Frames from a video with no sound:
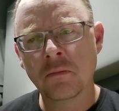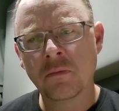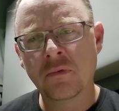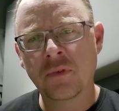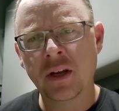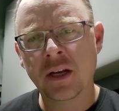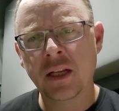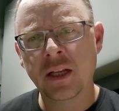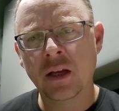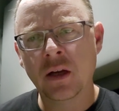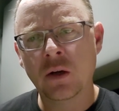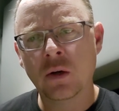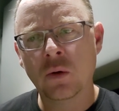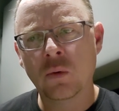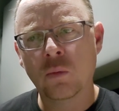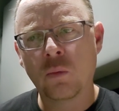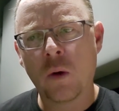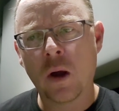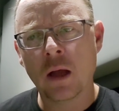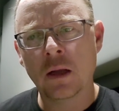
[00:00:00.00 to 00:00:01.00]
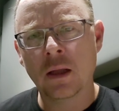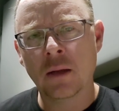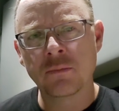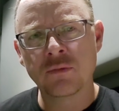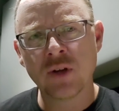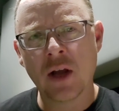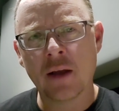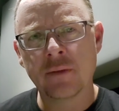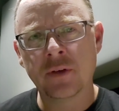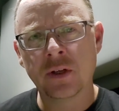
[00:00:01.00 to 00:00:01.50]
video while I'm
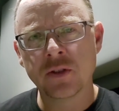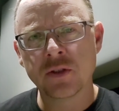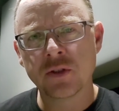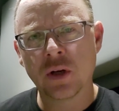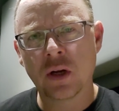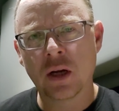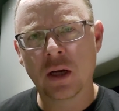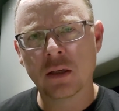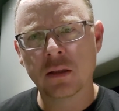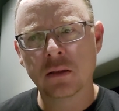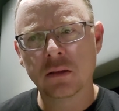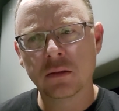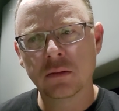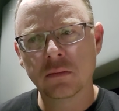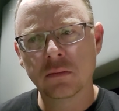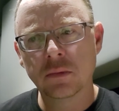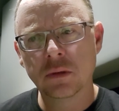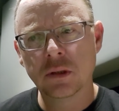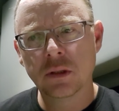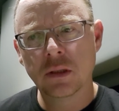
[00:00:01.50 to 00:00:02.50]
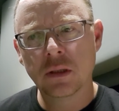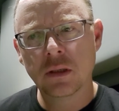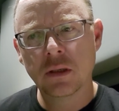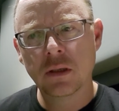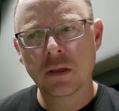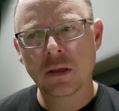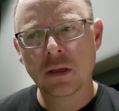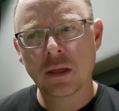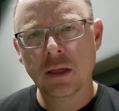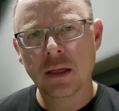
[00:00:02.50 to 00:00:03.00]
driving a truck?
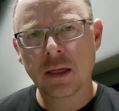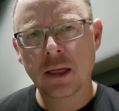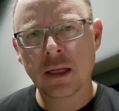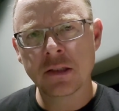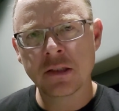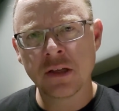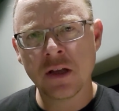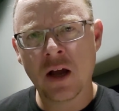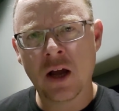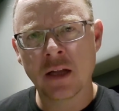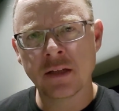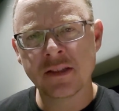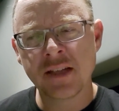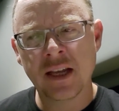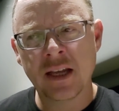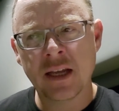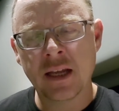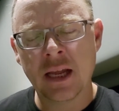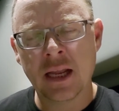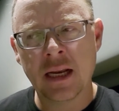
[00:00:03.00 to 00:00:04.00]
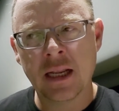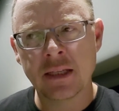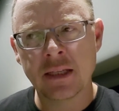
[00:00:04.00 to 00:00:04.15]
It's content, and